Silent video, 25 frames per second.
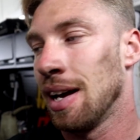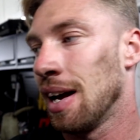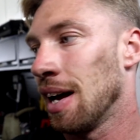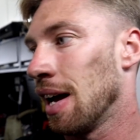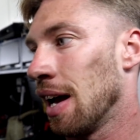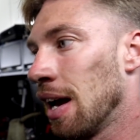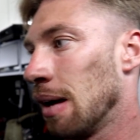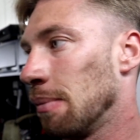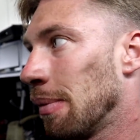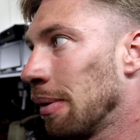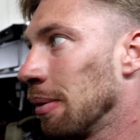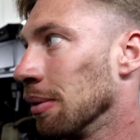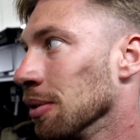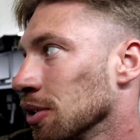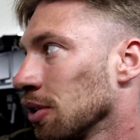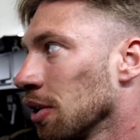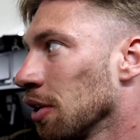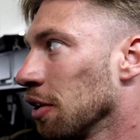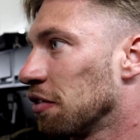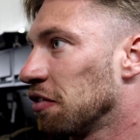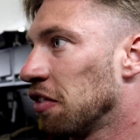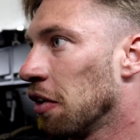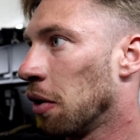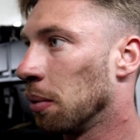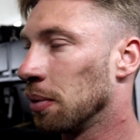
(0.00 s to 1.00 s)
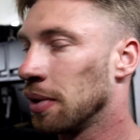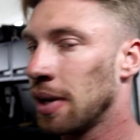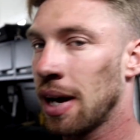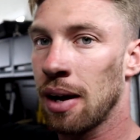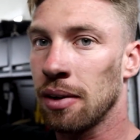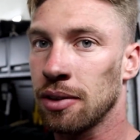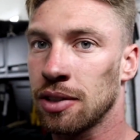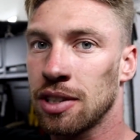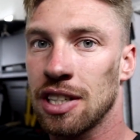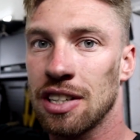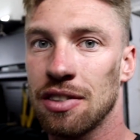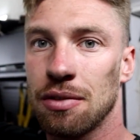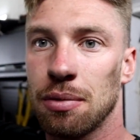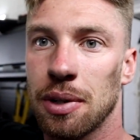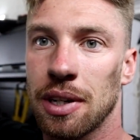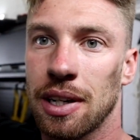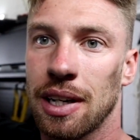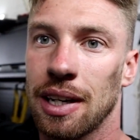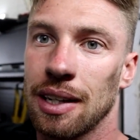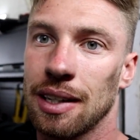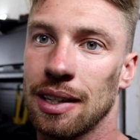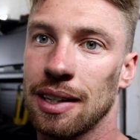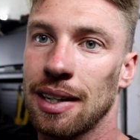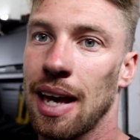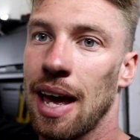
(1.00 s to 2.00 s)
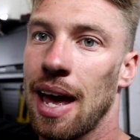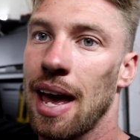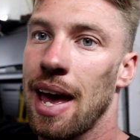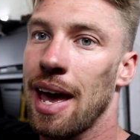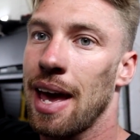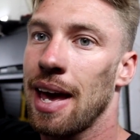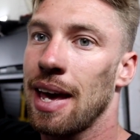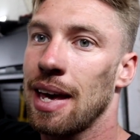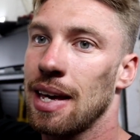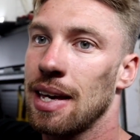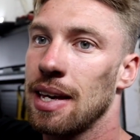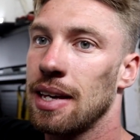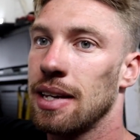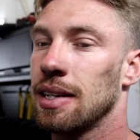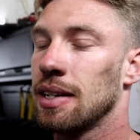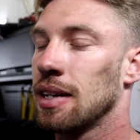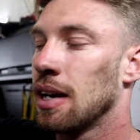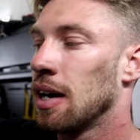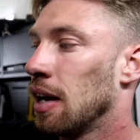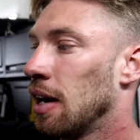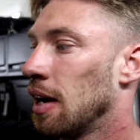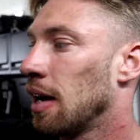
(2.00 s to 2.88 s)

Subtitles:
Miriam's on the phone now to see if we can get a